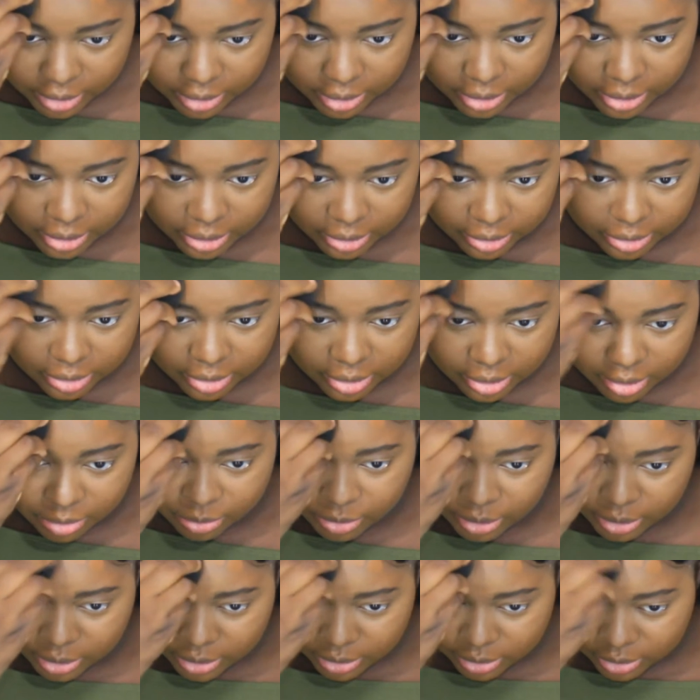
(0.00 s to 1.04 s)
and tell
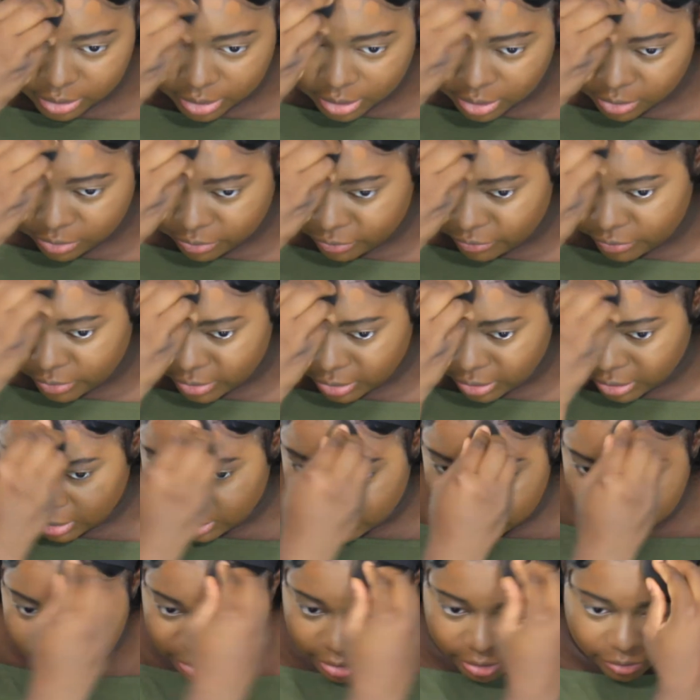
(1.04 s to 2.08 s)
me they don't feel good
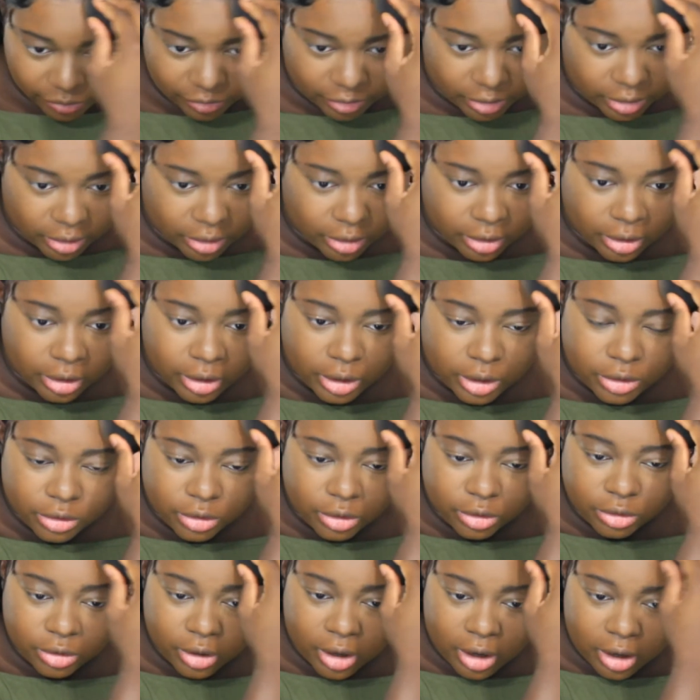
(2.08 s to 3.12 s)
enough, and they're
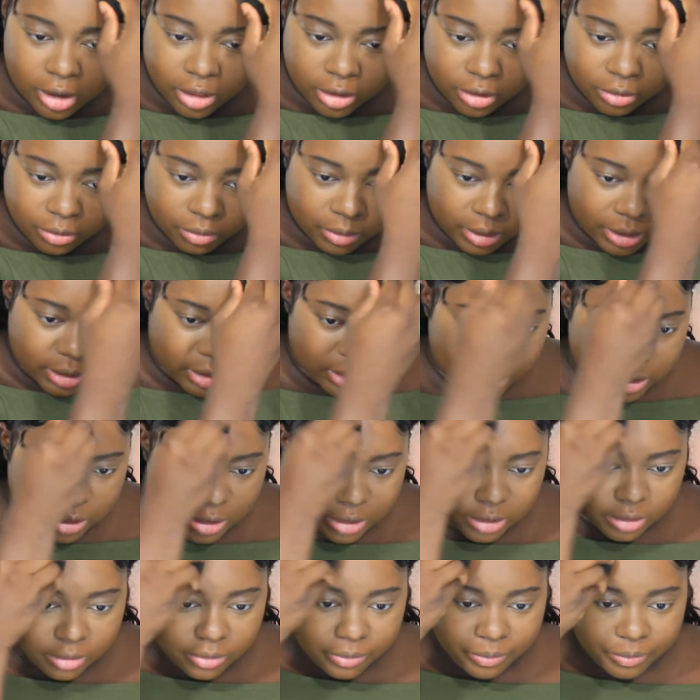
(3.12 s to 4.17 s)

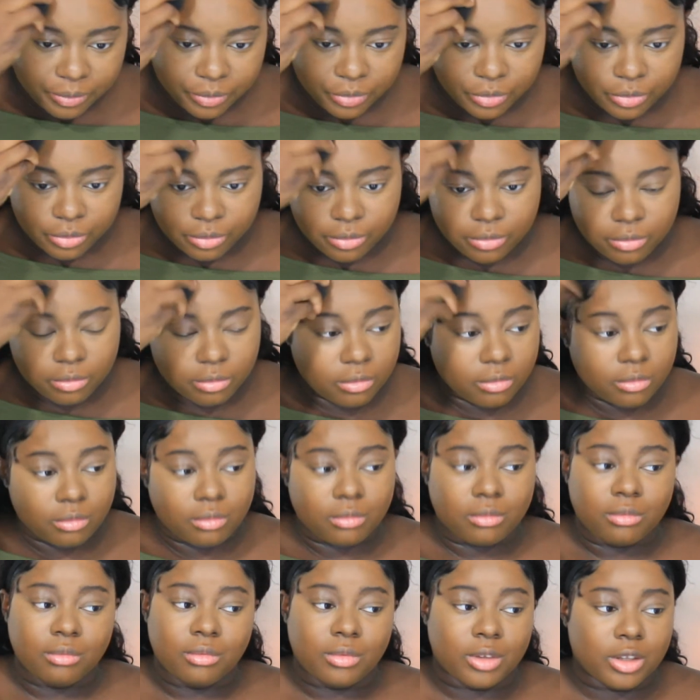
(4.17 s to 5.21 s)
tolerating
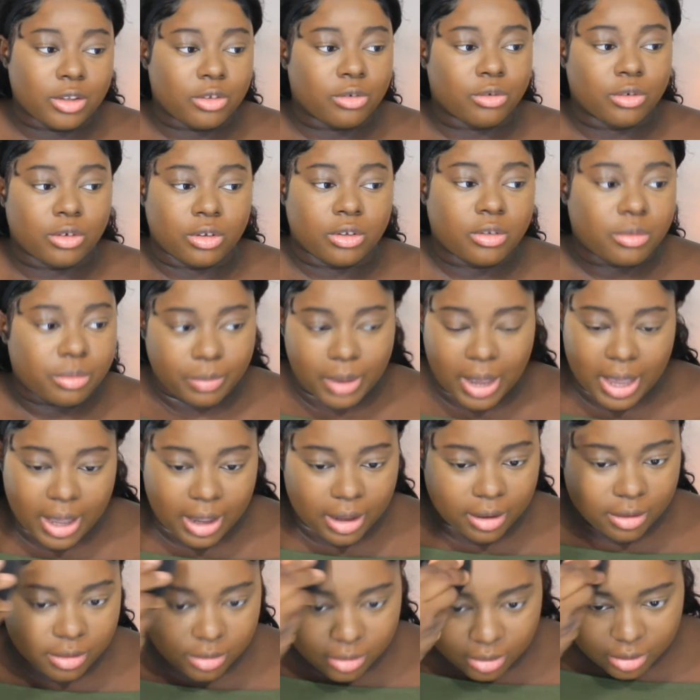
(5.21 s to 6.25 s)

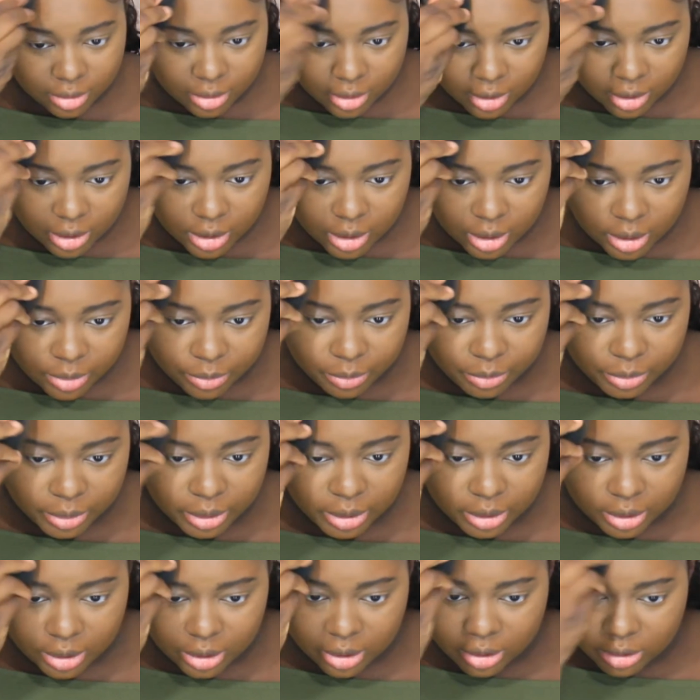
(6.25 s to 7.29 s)
disrespect
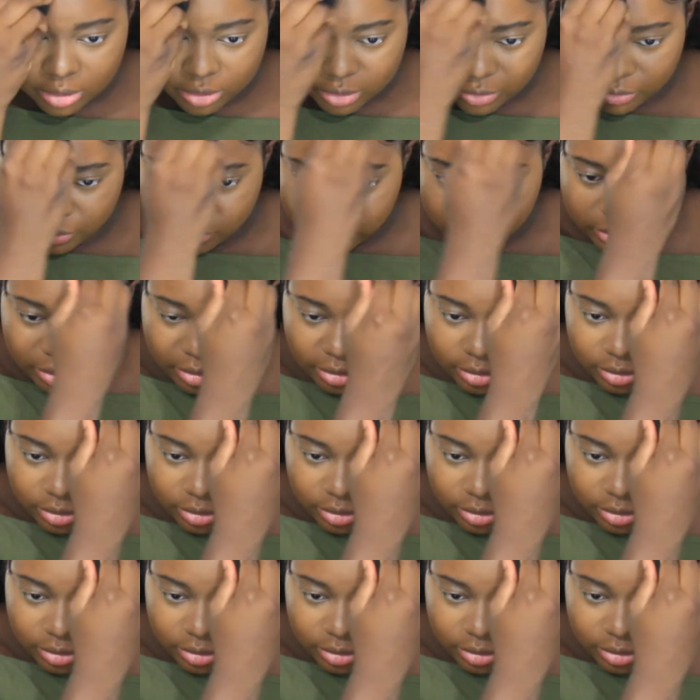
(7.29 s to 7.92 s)
because of what